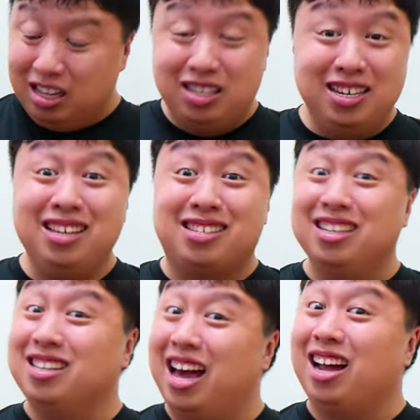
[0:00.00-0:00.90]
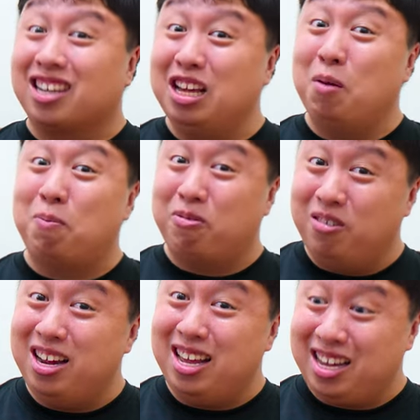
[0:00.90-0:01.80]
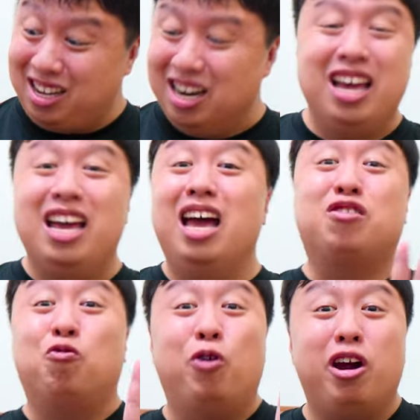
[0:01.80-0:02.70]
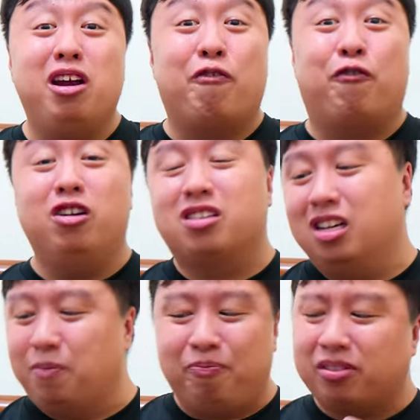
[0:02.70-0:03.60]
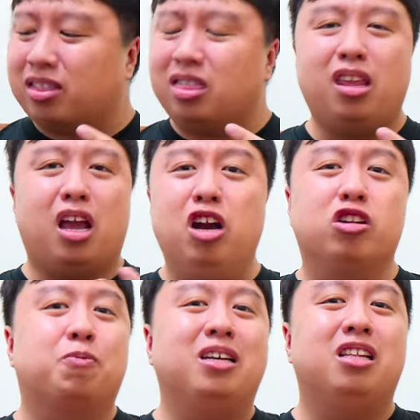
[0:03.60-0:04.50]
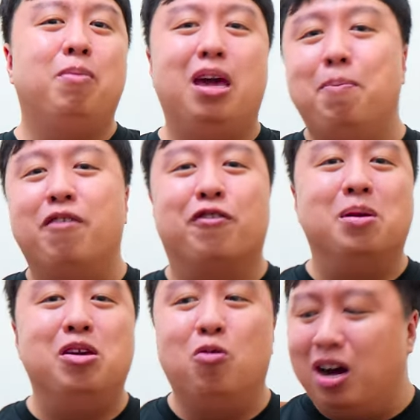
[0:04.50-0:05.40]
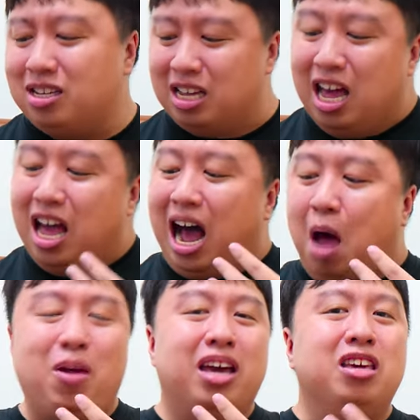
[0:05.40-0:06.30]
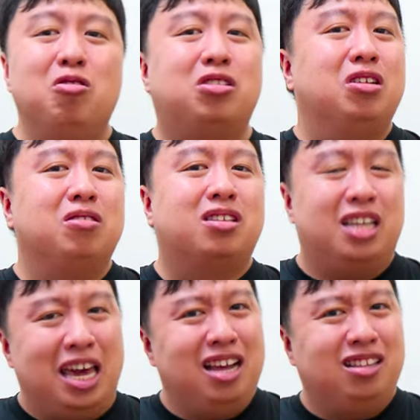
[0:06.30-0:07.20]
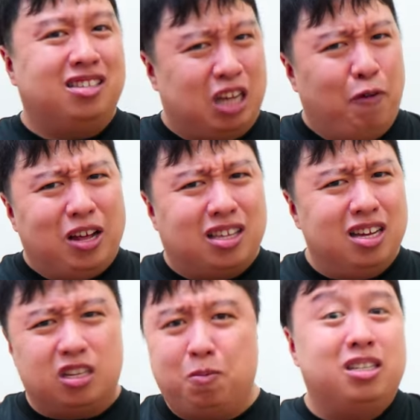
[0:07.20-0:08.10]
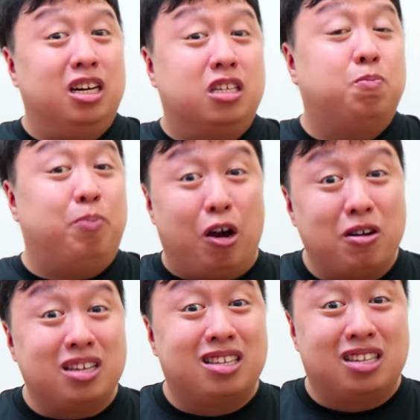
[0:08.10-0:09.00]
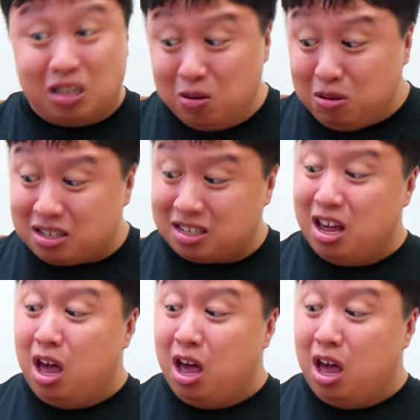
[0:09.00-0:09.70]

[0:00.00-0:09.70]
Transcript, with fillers: This is actually pretty good. It's weird at first because, you know, especially me being from the US, I'm not used to seeing stuff like this, especially asparagus juice.